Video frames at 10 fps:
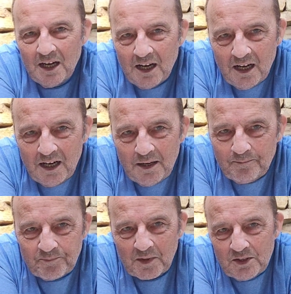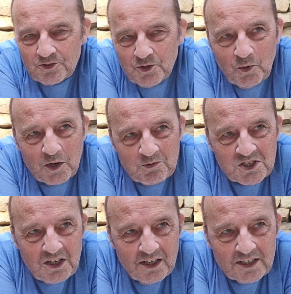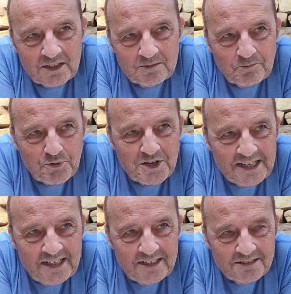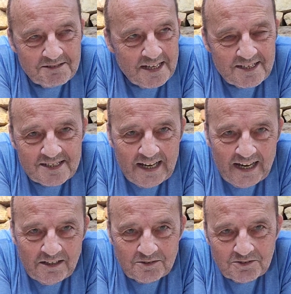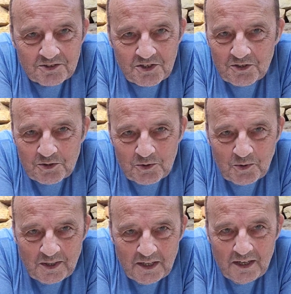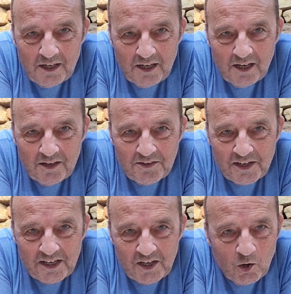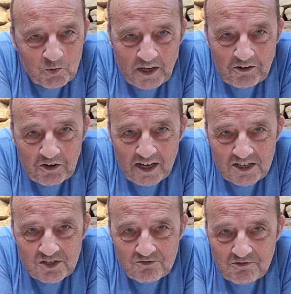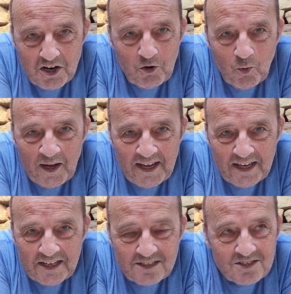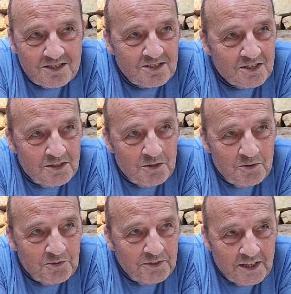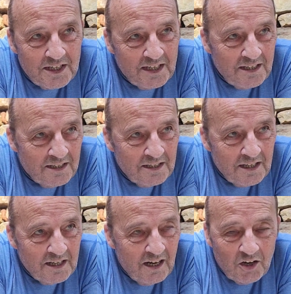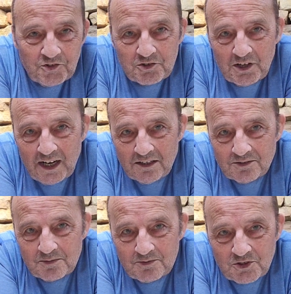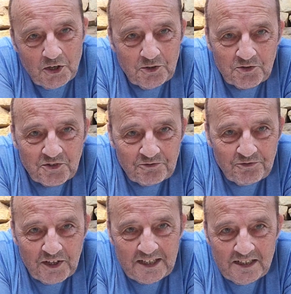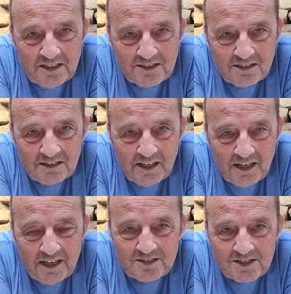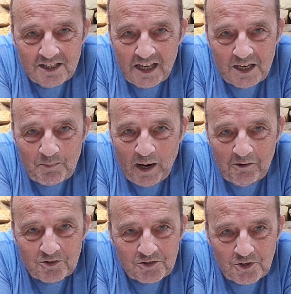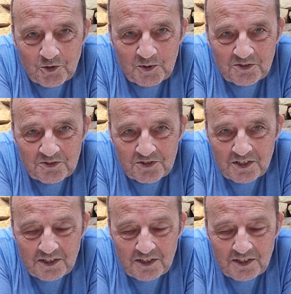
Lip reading: to what it was like pre-Tin Town, to the old narrow gauge railways, to the underground tunnels that feed into Ladybower and Derwent.